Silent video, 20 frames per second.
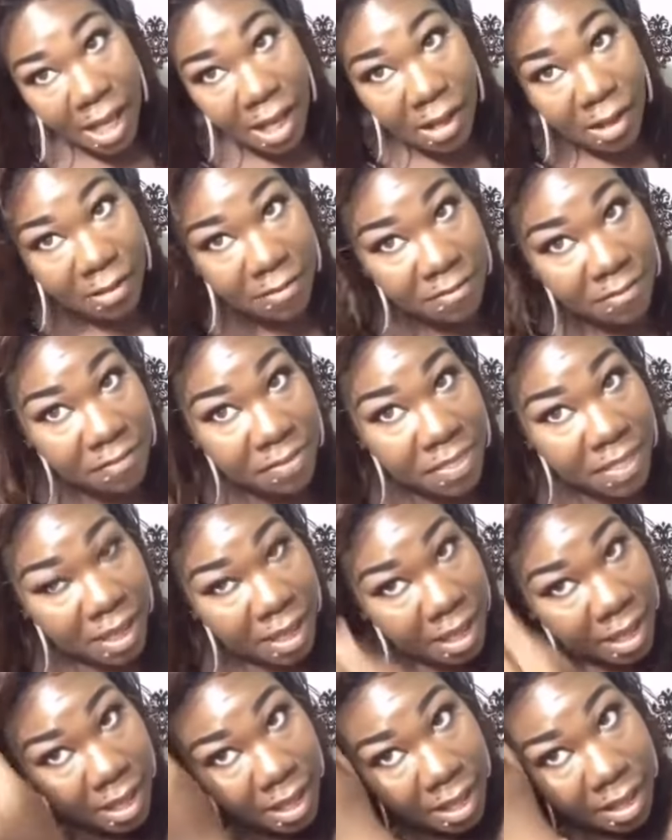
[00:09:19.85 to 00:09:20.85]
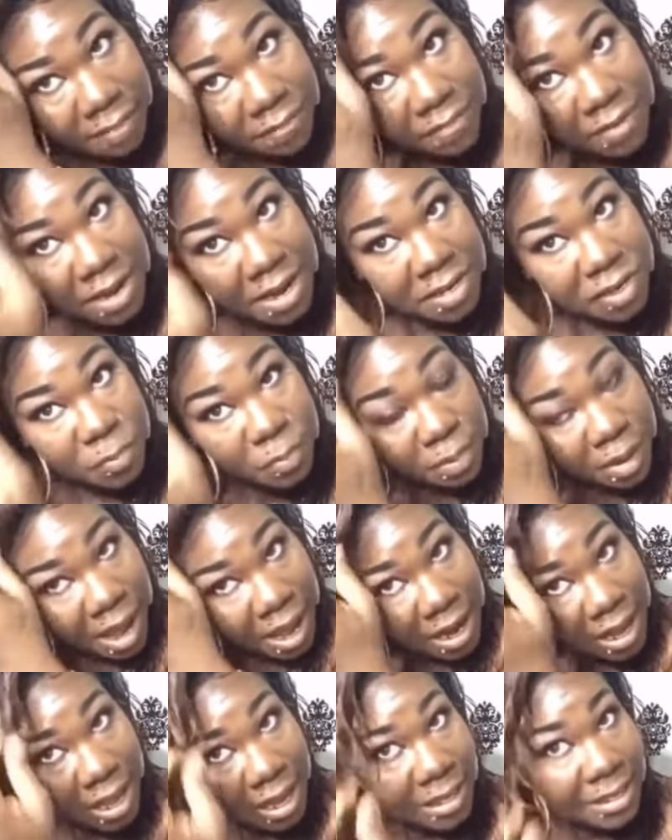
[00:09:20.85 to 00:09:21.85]
of the finished
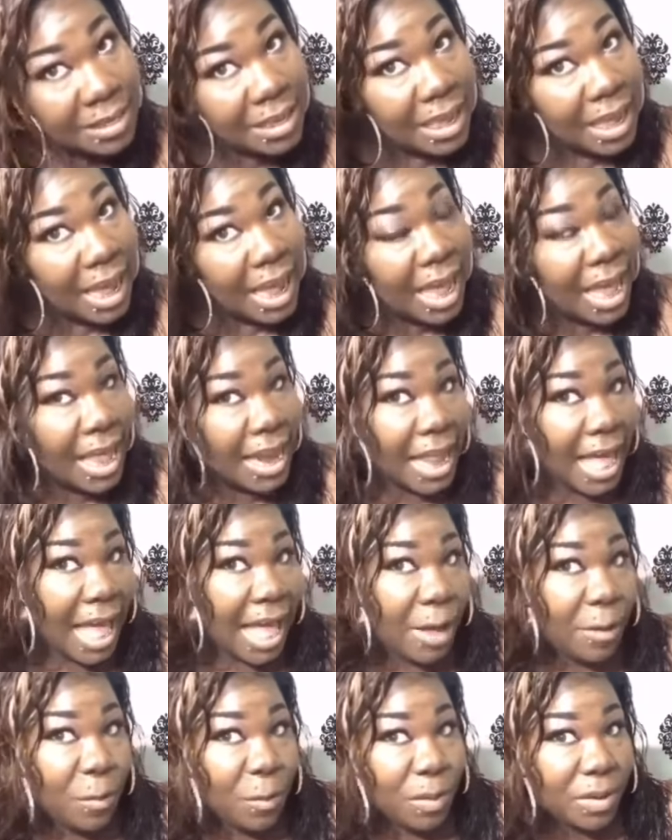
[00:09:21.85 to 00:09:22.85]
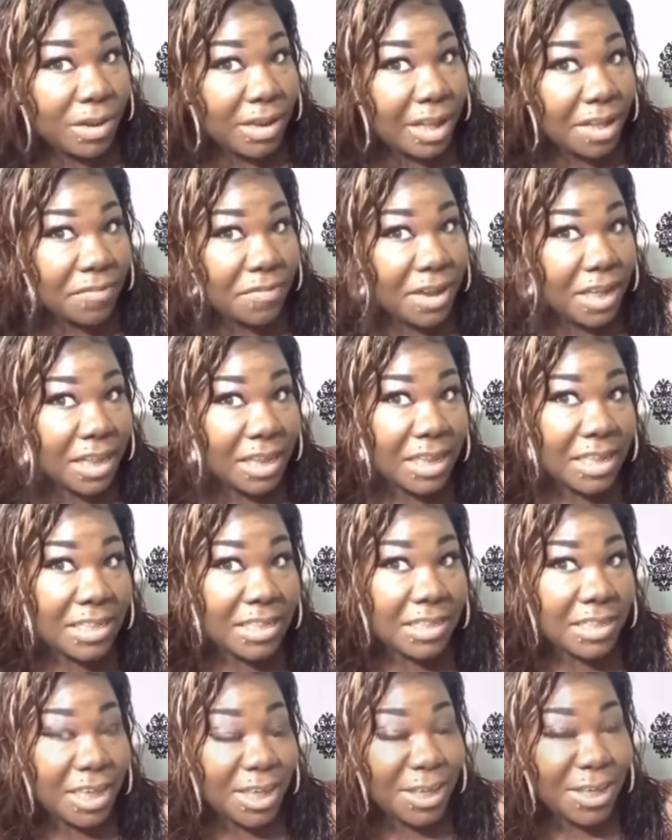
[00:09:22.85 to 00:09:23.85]
product, and I will definitely
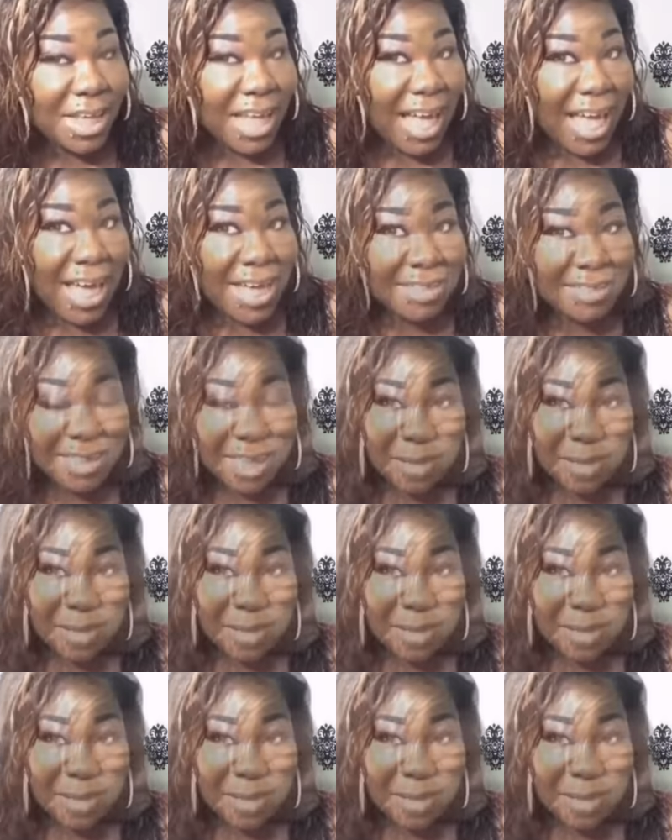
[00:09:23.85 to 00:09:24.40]
see you guys